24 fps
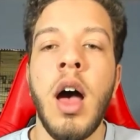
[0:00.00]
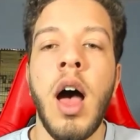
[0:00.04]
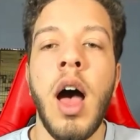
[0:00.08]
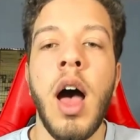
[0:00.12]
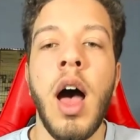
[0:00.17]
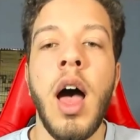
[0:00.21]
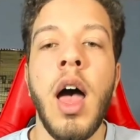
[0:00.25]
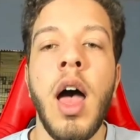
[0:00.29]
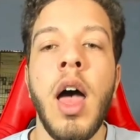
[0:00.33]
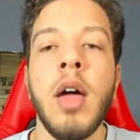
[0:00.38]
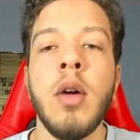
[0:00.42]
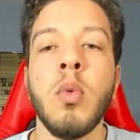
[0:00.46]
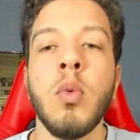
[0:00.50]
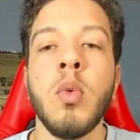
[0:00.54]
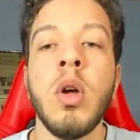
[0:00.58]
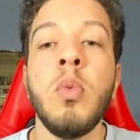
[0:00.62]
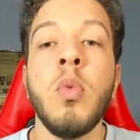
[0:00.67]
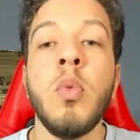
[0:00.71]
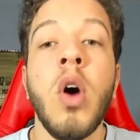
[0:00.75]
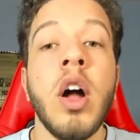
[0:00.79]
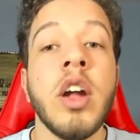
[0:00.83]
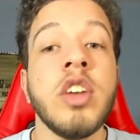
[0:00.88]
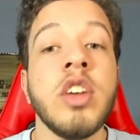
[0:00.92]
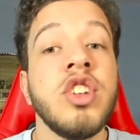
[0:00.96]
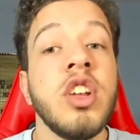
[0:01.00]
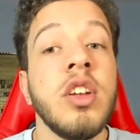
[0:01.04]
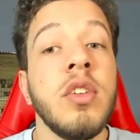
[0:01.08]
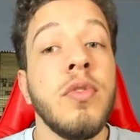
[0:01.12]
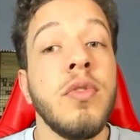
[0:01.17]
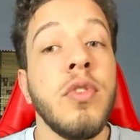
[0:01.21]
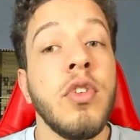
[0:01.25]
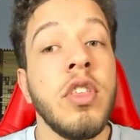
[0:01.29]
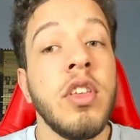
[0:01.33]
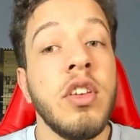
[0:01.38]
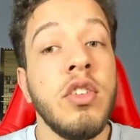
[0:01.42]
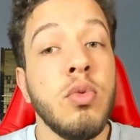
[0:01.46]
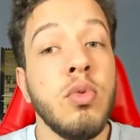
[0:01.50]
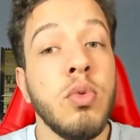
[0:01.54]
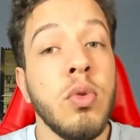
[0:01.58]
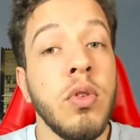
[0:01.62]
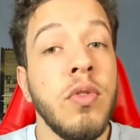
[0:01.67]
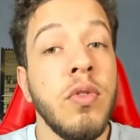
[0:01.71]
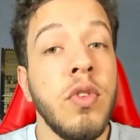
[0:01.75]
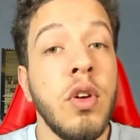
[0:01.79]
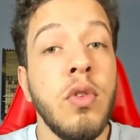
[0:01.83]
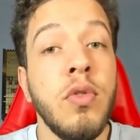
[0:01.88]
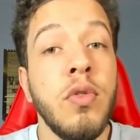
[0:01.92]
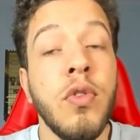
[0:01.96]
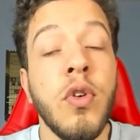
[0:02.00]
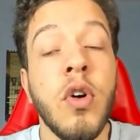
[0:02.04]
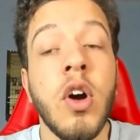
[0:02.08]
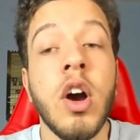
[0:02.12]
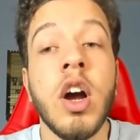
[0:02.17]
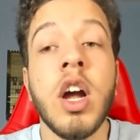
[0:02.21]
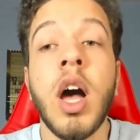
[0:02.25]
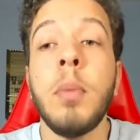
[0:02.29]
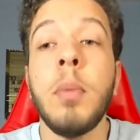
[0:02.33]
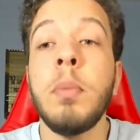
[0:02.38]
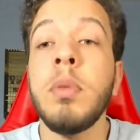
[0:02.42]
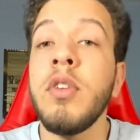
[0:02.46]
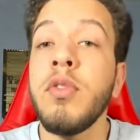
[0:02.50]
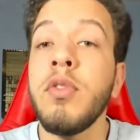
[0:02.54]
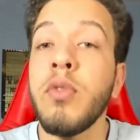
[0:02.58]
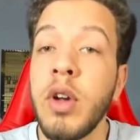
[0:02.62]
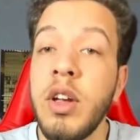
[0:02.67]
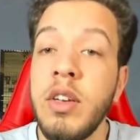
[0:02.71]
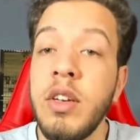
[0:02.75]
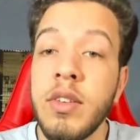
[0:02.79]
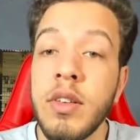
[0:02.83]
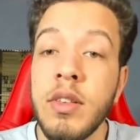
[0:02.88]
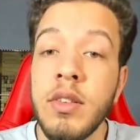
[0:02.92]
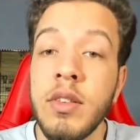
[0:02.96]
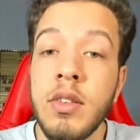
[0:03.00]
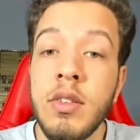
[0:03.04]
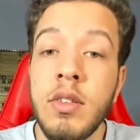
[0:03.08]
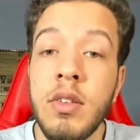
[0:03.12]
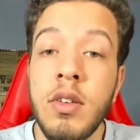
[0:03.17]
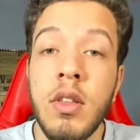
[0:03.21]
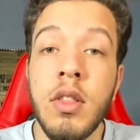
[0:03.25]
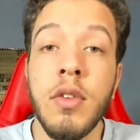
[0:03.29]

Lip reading: I rewatched it for this review for a couple of reasons.